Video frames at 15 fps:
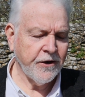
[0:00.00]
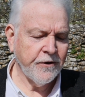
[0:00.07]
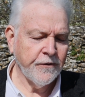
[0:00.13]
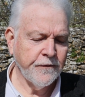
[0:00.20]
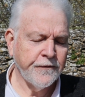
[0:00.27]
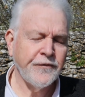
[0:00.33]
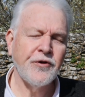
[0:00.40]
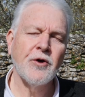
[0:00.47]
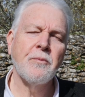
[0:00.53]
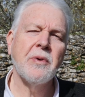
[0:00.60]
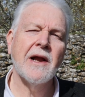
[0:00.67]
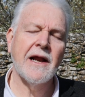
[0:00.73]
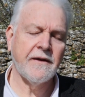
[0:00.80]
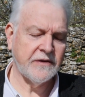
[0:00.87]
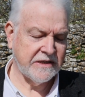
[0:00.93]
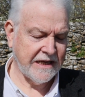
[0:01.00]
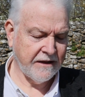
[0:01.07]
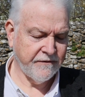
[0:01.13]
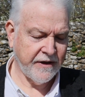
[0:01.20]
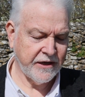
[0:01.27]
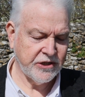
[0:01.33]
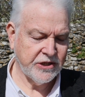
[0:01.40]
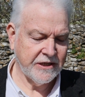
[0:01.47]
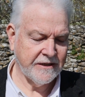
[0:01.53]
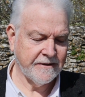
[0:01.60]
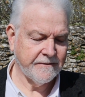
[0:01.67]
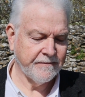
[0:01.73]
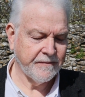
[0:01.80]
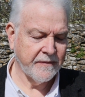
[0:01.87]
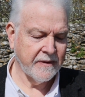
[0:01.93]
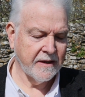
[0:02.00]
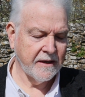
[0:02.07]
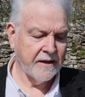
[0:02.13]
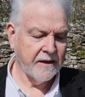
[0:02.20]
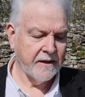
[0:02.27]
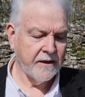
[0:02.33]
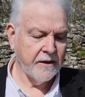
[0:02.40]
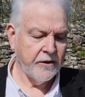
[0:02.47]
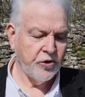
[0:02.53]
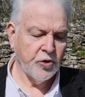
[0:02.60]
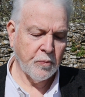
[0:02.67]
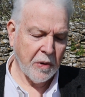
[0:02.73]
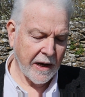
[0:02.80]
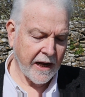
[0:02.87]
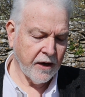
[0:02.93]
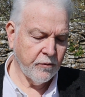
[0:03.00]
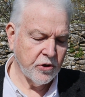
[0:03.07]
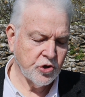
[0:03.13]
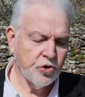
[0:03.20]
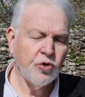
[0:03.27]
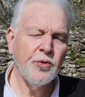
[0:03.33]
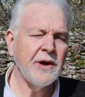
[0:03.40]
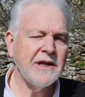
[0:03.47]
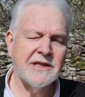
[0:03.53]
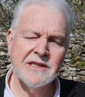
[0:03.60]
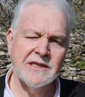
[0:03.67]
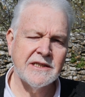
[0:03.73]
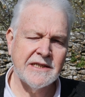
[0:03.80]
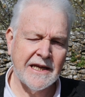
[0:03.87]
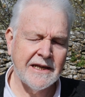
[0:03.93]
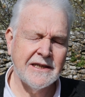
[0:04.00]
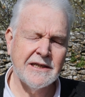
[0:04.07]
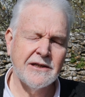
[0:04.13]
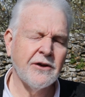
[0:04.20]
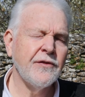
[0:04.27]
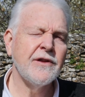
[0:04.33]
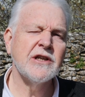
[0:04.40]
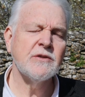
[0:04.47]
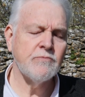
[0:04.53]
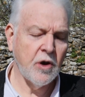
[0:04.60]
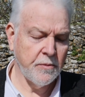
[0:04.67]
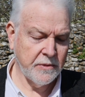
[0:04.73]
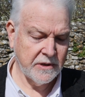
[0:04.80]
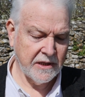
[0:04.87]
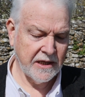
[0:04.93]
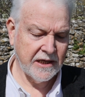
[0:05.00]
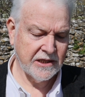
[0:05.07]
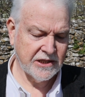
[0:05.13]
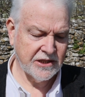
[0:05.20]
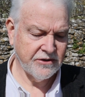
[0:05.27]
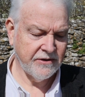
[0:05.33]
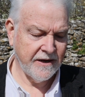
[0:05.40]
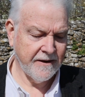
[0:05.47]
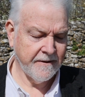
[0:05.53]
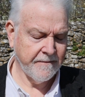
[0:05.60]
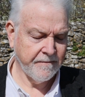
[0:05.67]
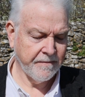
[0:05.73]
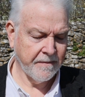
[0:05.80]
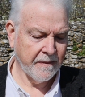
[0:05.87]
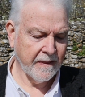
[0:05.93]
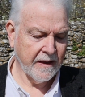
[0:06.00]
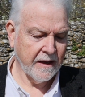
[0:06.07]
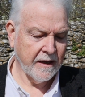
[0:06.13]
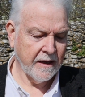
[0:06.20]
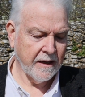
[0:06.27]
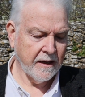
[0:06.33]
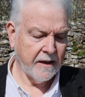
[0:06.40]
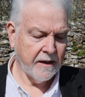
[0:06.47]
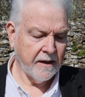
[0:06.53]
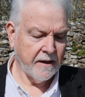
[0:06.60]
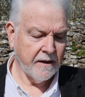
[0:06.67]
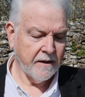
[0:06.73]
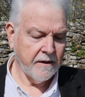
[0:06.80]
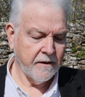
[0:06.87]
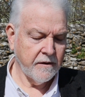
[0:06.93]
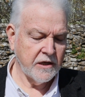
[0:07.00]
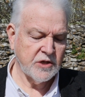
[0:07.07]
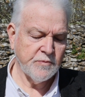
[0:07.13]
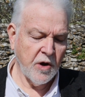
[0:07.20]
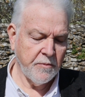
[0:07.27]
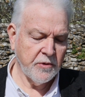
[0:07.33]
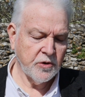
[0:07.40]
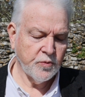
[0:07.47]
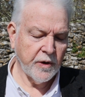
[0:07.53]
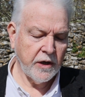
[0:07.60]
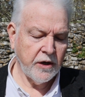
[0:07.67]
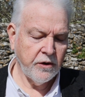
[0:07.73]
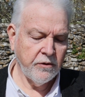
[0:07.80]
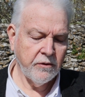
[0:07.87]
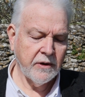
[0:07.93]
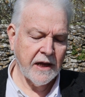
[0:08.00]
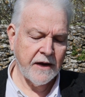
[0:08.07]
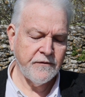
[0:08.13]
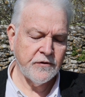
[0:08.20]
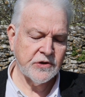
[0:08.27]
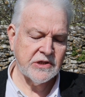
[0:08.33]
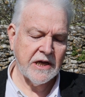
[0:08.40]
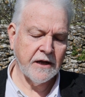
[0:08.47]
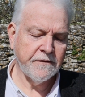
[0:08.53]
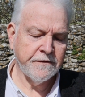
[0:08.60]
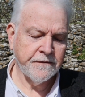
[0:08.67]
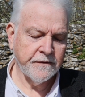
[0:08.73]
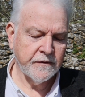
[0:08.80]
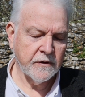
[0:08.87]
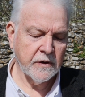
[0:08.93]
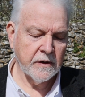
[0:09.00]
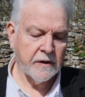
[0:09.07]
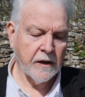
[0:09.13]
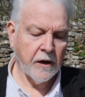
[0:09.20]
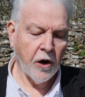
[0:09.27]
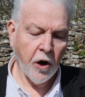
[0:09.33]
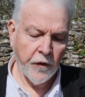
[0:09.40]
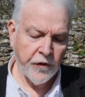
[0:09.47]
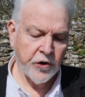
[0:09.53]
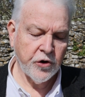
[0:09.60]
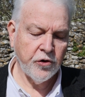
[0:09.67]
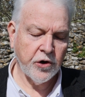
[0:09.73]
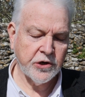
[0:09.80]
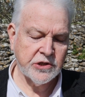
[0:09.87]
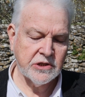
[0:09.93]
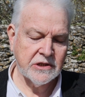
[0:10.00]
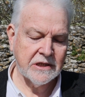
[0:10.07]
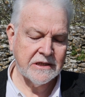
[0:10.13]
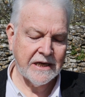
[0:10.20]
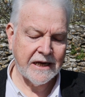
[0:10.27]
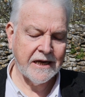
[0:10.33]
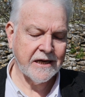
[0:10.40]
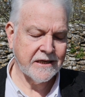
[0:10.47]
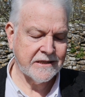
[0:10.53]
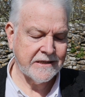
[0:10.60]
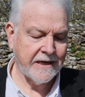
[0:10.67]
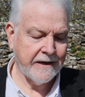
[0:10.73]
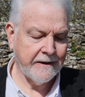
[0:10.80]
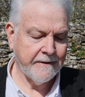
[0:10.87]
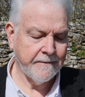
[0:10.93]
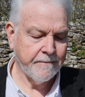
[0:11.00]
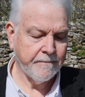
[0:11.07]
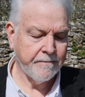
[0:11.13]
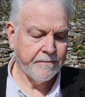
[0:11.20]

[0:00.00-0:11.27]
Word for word: you for your plan of salvation, your plan which always centered on this moment in history, this moment when you gave yourself uh, on the cross to take our sin.